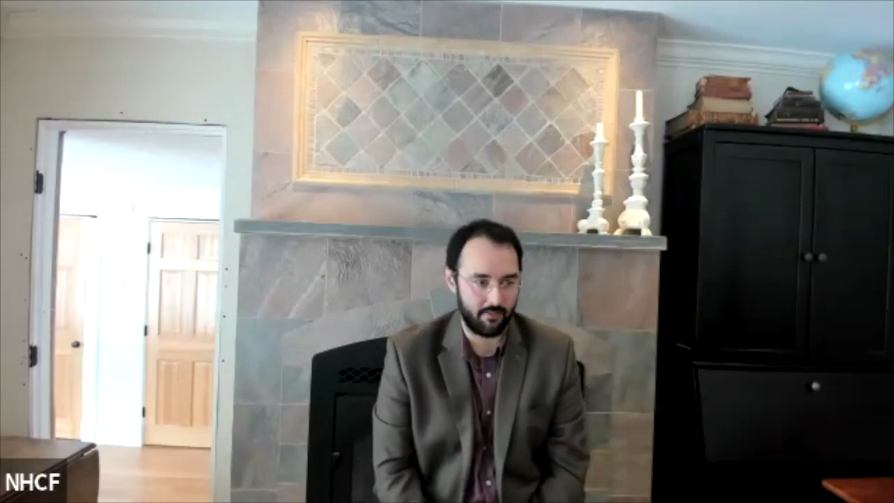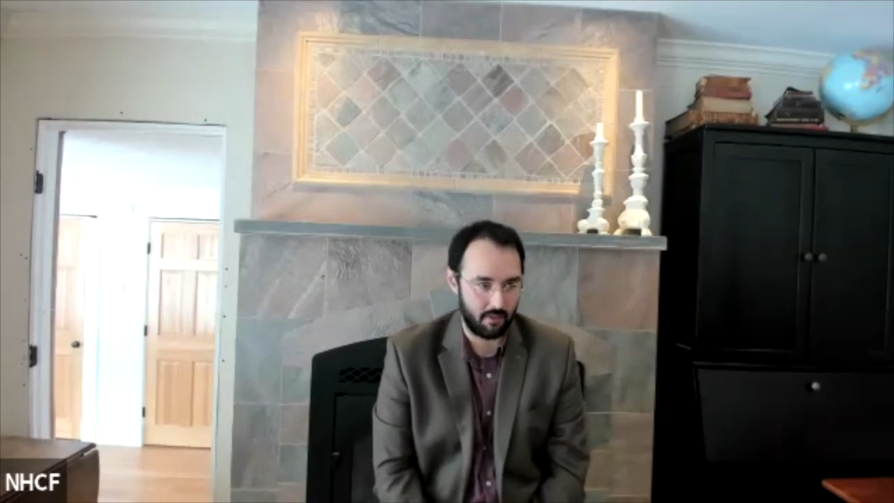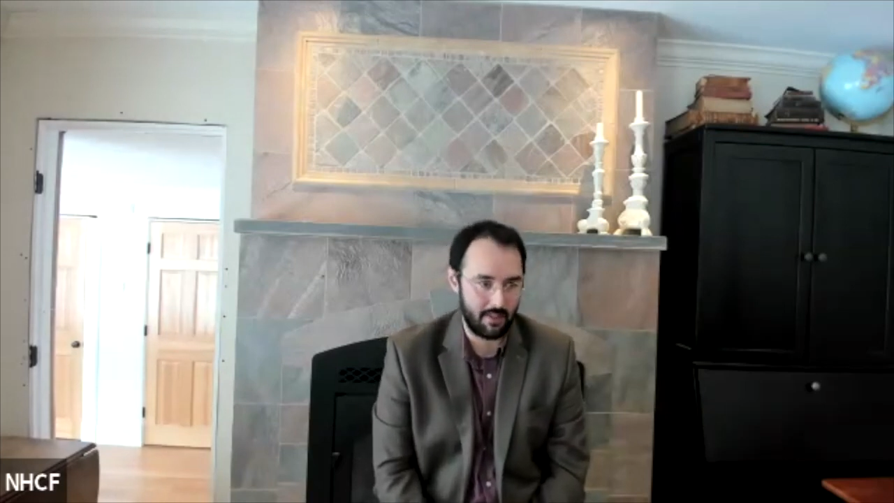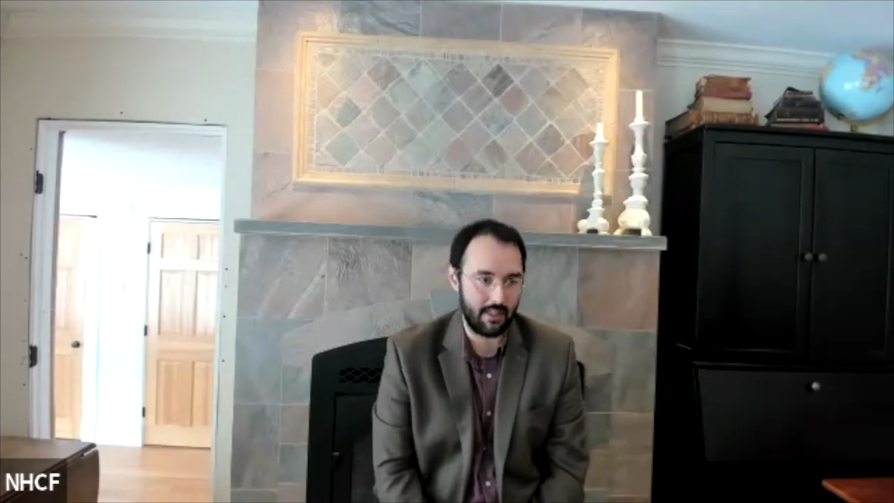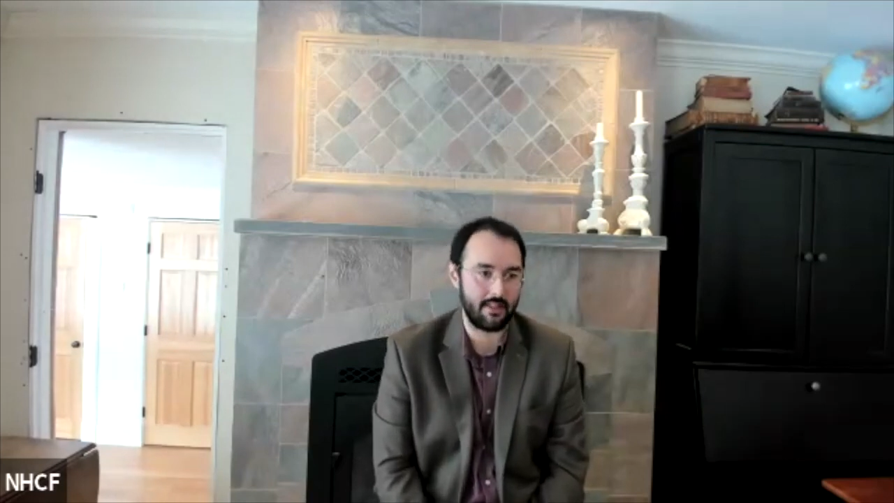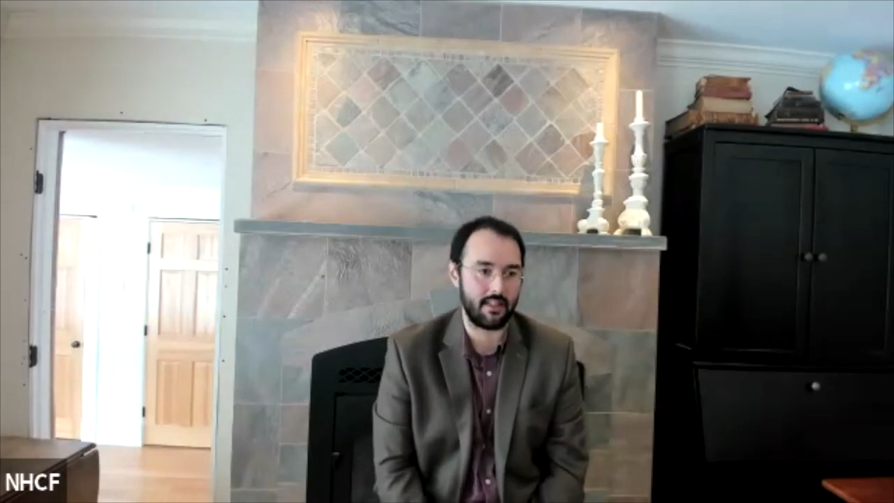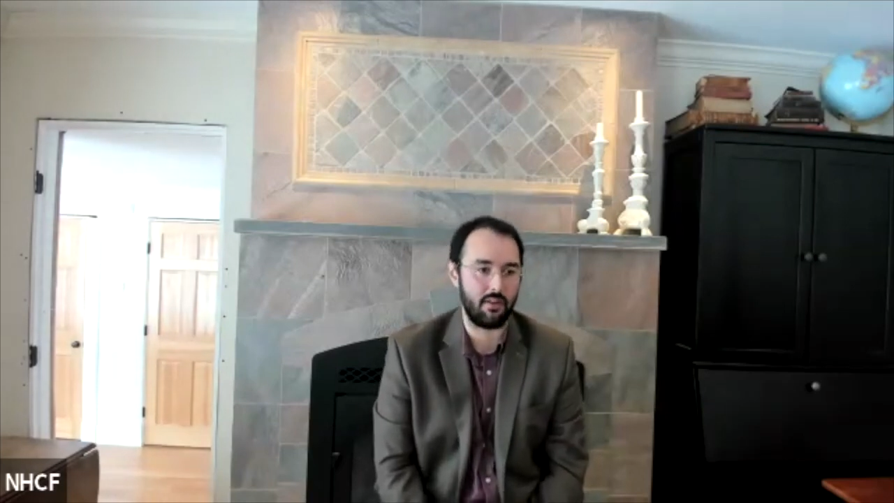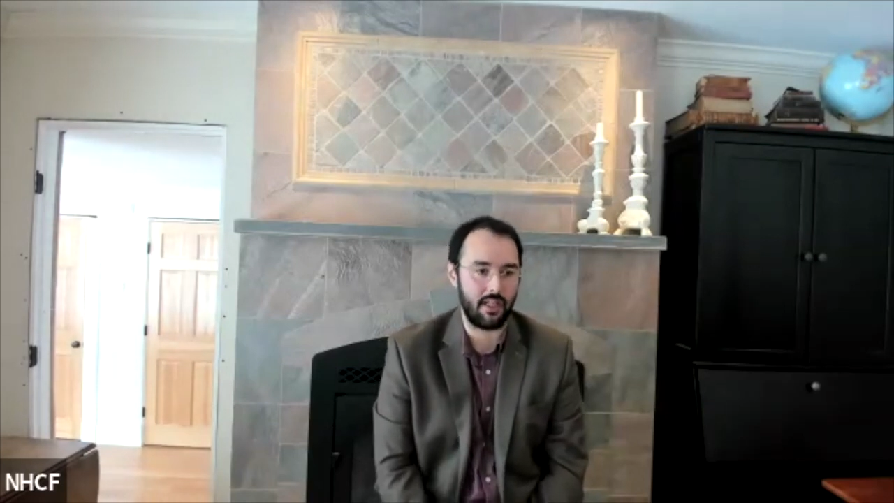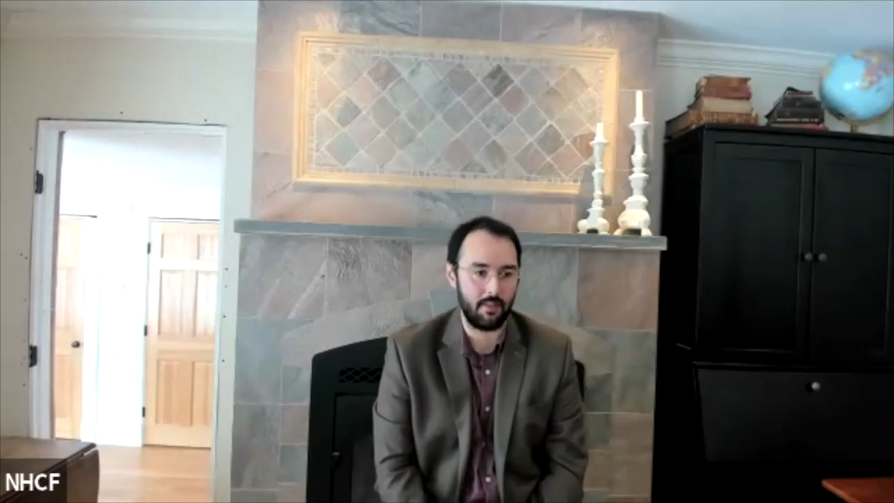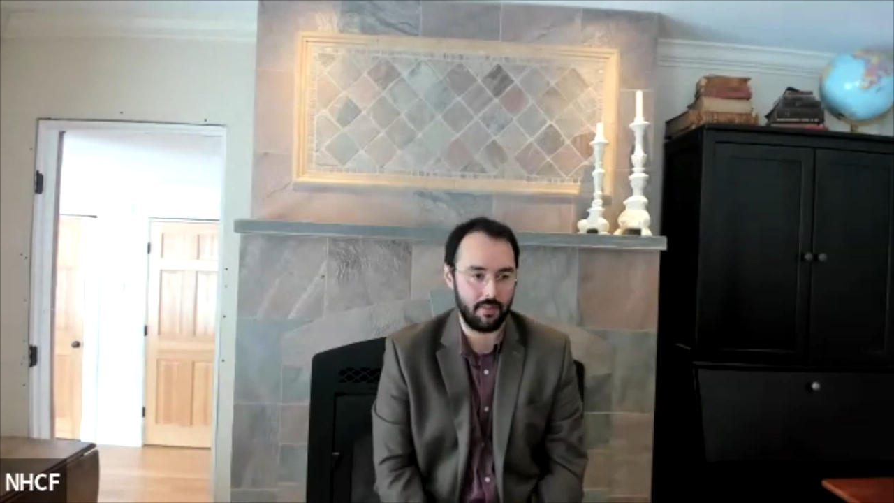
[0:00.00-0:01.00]
of your means that you
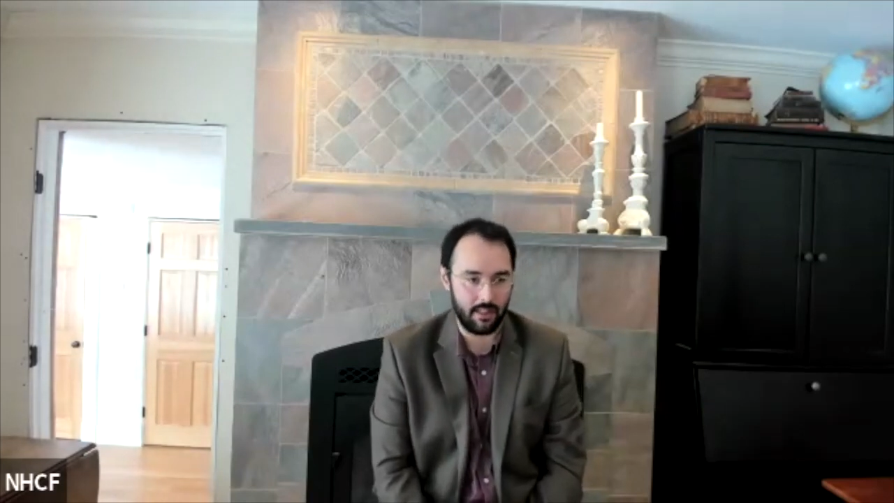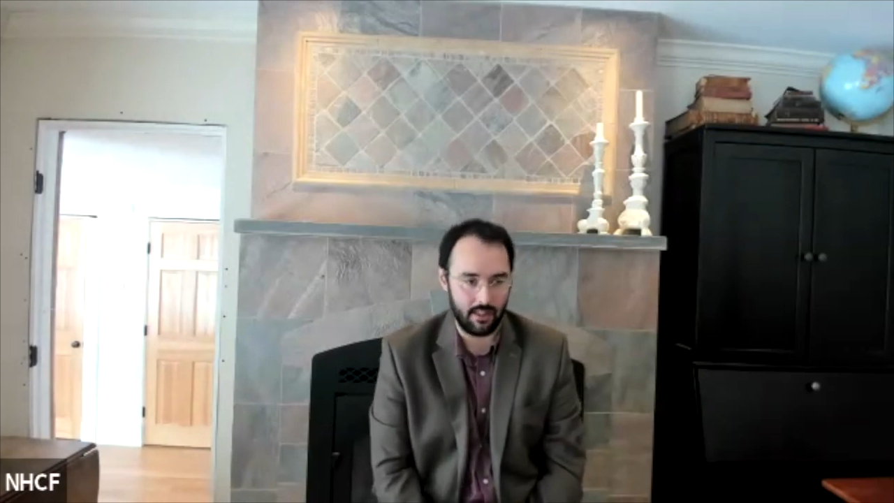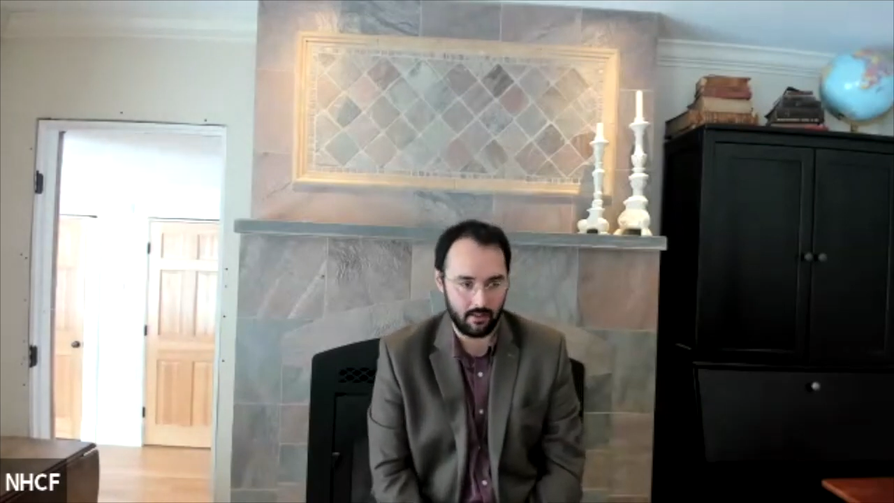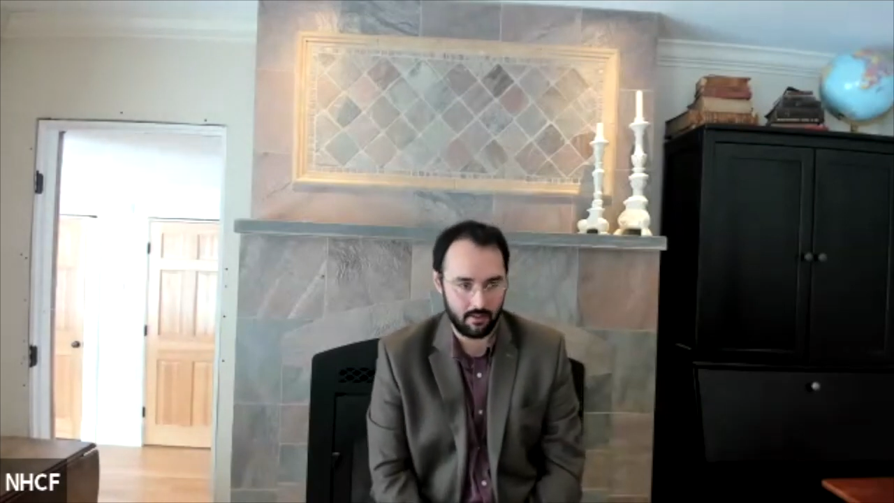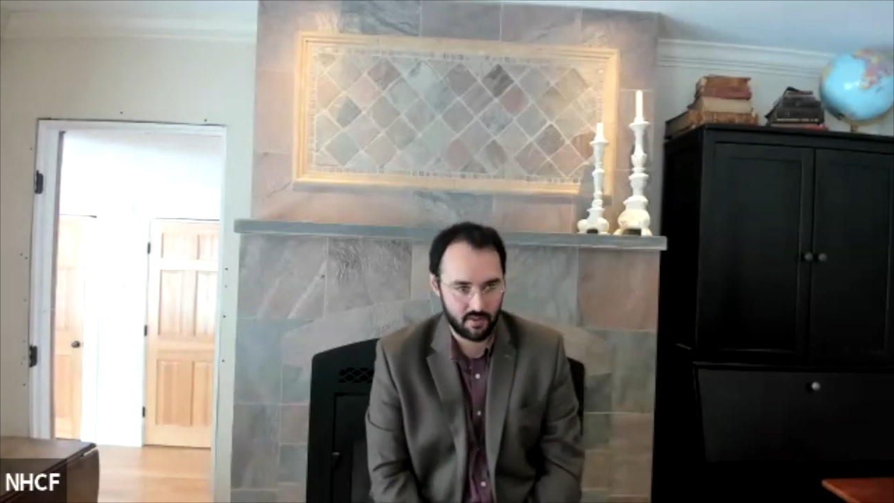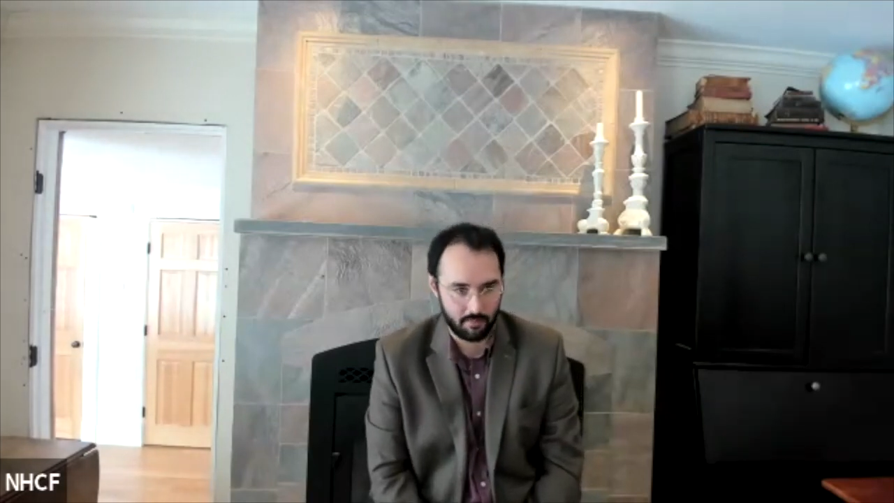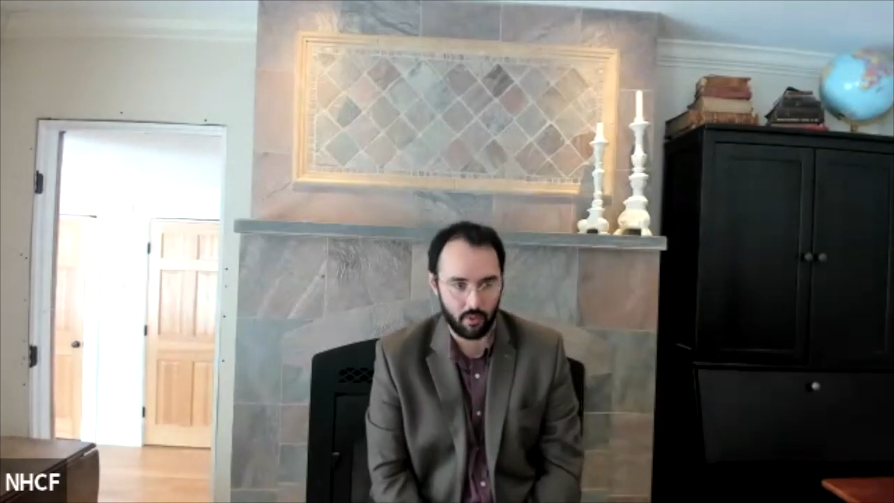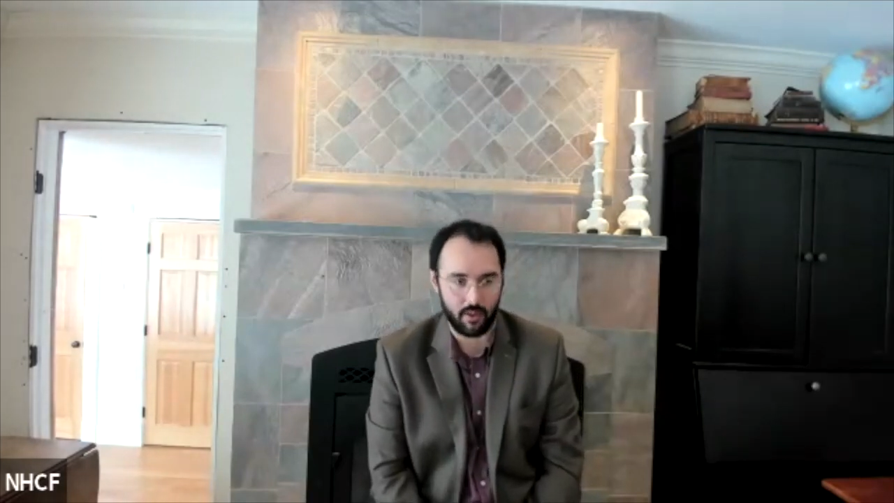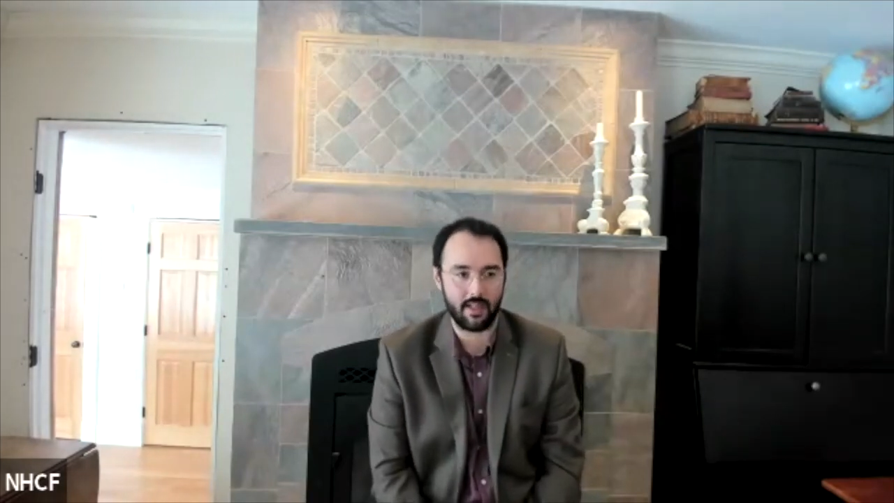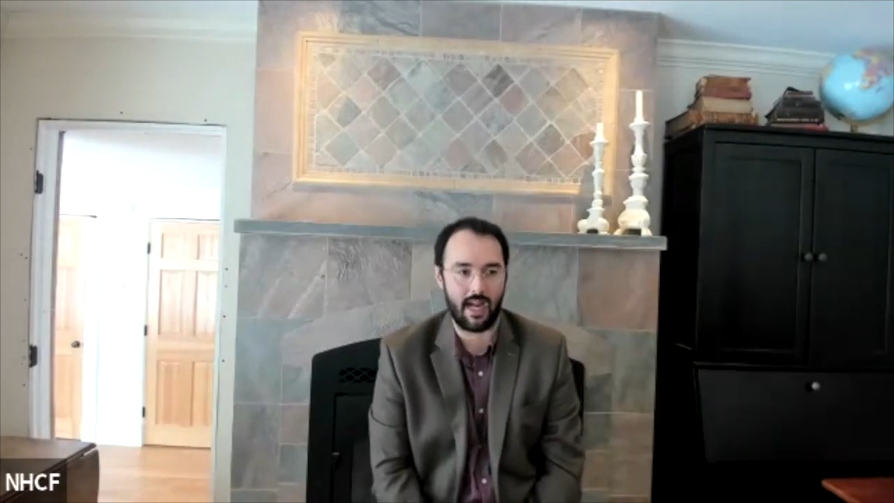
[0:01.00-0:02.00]
keep needing
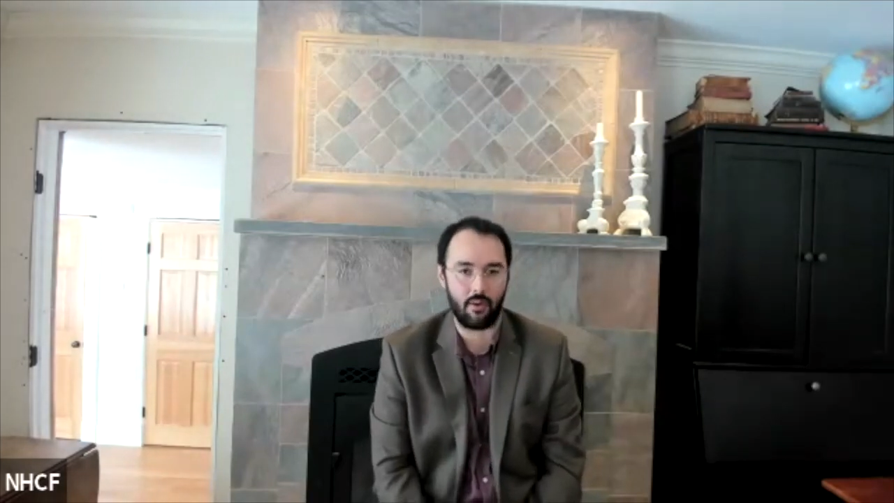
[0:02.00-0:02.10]
support?